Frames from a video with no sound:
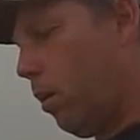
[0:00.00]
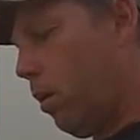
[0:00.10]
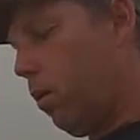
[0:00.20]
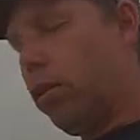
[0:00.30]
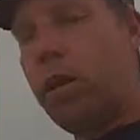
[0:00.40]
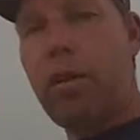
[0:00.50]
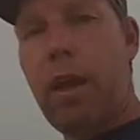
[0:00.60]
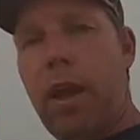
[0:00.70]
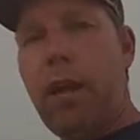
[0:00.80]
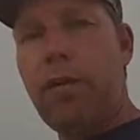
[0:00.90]
this
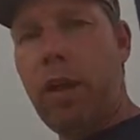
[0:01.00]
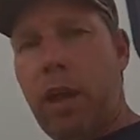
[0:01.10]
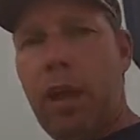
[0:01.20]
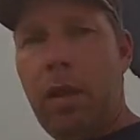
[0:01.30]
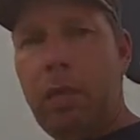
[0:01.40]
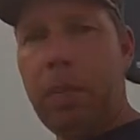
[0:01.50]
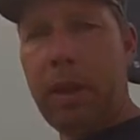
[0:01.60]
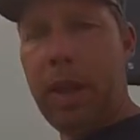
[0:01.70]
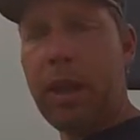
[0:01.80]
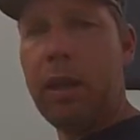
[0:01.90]
doesn't have a
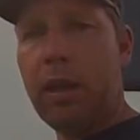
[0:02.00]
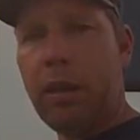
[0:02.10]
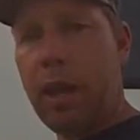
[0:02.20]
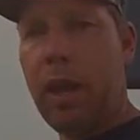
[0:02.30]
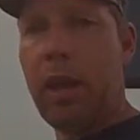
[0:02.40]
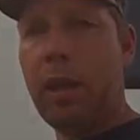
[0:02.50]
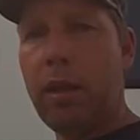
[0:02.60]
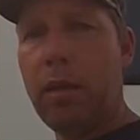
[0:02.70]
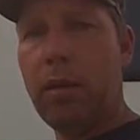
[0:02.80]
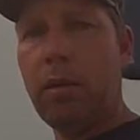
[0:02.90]
black tank
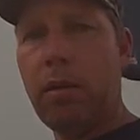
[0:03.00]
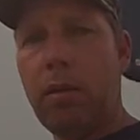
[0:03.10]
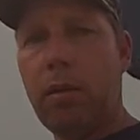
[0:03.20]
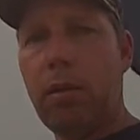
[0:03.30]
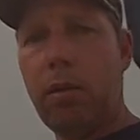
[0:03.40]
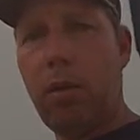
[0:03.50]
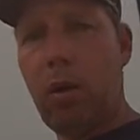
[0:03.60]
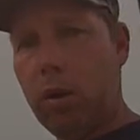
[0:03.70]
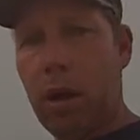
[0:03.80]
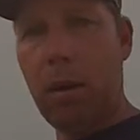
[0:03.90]

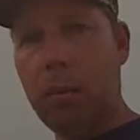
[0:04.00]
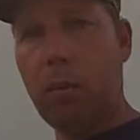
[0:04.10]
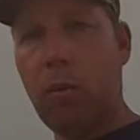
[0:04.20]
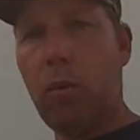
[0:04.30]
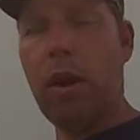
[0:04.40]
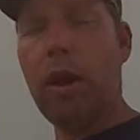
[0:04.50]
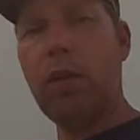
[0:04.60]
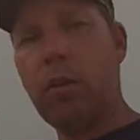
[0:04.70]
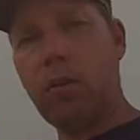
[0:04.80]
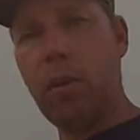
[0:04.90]
hookup to where I
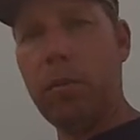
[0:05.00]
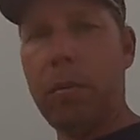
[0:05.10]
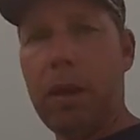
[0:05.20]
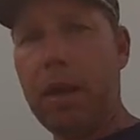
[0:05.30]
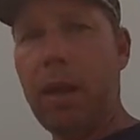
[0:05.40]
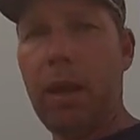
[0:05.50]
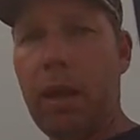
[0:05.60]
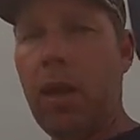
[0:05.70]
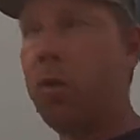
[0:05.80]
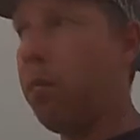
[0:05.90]
can scrub the black
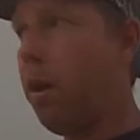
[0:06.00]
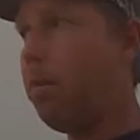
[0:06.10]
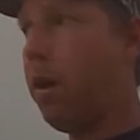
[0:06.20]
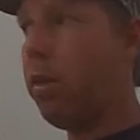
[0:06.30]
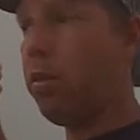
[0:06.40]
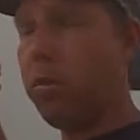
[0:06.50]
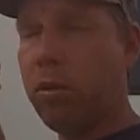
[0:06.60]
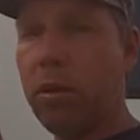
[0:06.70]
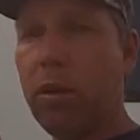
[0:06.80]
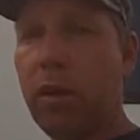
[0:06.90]
tank out. My bathroom
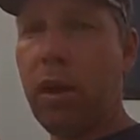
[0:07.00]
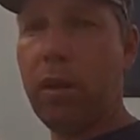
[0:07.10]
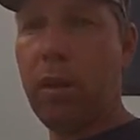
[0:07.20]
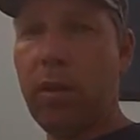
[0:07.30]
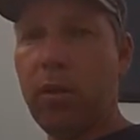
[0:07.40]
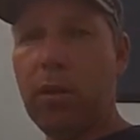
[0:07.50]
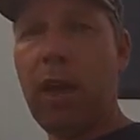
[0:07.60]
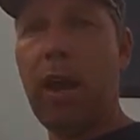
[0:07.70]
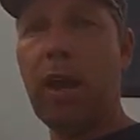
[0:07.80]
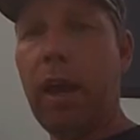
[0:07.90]
is literally on the other
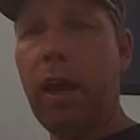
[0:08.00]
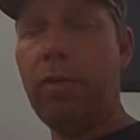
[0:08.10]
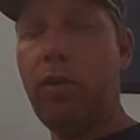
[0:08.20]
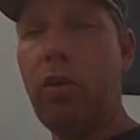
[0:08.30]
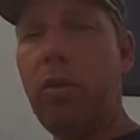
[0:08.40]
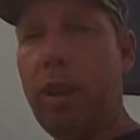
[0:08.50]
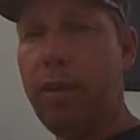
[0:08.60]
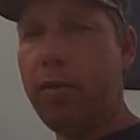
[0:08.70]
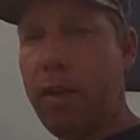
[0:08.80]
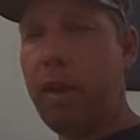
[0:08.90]
side. I have two
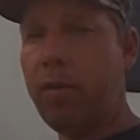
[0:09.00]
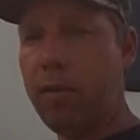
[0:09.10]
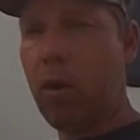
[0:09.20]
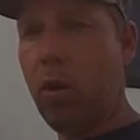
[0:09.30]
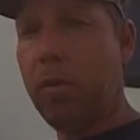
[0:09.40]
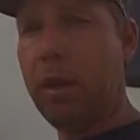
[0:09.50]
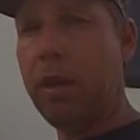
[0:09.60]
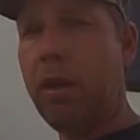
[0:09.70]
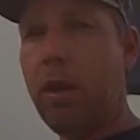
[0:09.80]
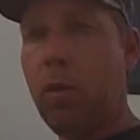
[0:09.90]
gate valves to open
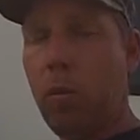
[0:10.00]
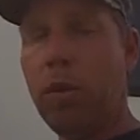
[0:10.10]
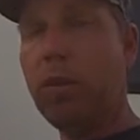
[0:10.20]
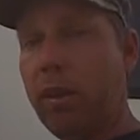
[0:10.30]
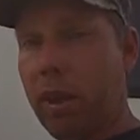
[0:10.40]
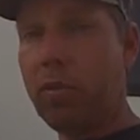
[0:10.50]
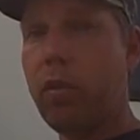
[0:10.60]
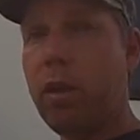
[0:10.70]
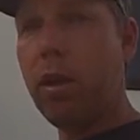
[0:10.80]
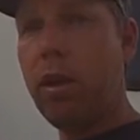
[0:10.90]
it. One's
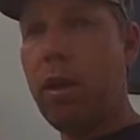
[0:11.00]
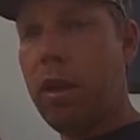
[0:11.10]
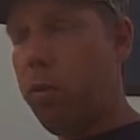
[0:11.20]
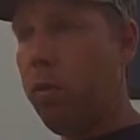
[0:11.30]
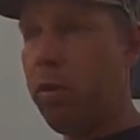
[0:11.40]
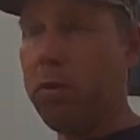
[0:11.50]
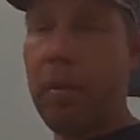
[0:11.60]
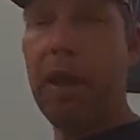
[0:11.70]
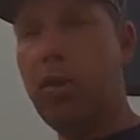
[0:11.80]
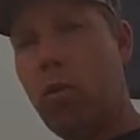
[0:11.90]
electric and one's
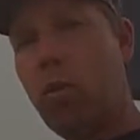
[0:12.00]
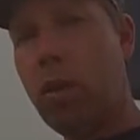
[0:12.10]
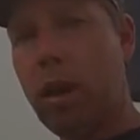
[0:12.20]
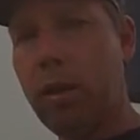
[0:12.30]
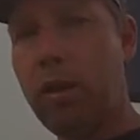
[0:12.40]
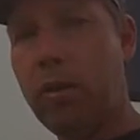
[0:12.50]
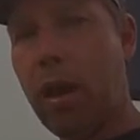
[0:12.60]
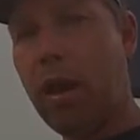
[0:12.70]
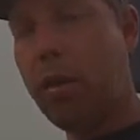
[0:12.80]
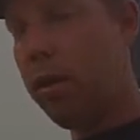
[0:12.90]
manual on this
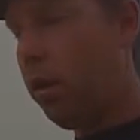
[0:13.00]
side.